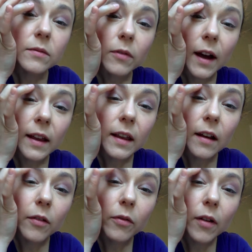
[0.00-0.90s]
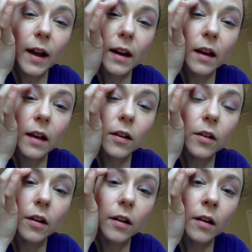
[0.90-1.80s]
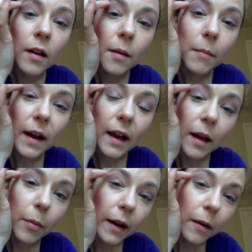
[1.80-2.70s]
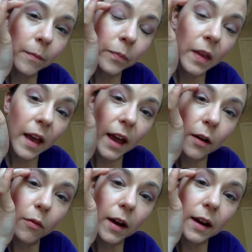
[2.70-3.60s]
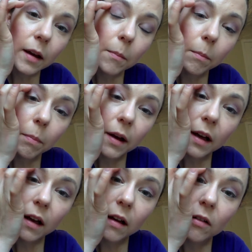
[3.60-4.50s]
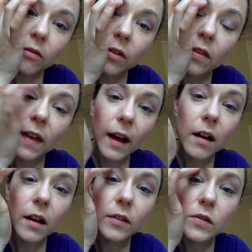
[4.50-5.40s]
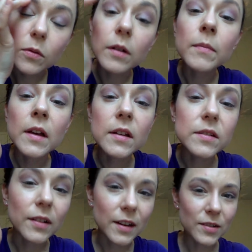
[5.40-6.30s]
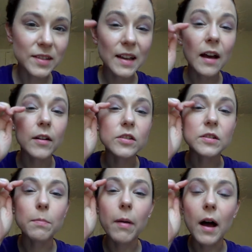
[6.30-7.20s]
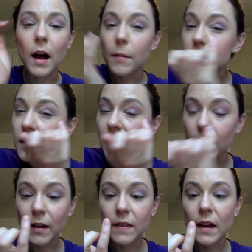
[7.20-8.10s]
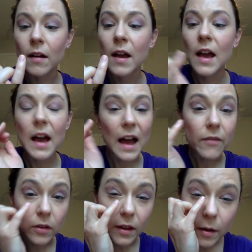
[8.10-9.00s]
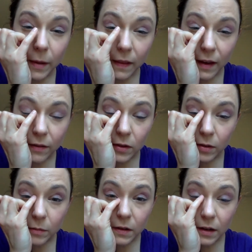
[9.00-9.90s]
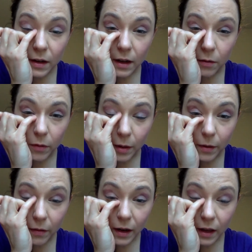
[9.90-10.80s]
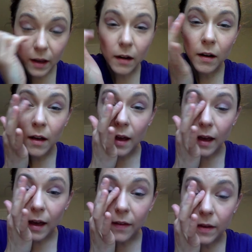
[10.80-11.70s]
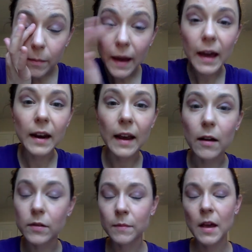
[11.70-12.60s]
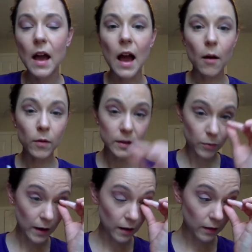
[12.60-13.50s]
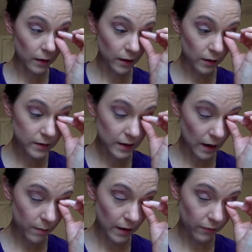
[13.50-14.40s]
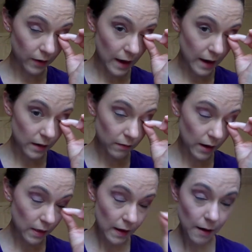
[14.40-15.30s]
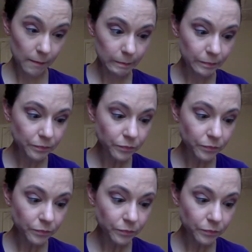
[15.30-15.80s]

right here, right under my eyebrow, and right above that contour. So can you see how it just popped that right there? I have a little bit left, so I'm just going to kind of rub it right here and then pat it out. I want to bring a little tiny bit of light right there,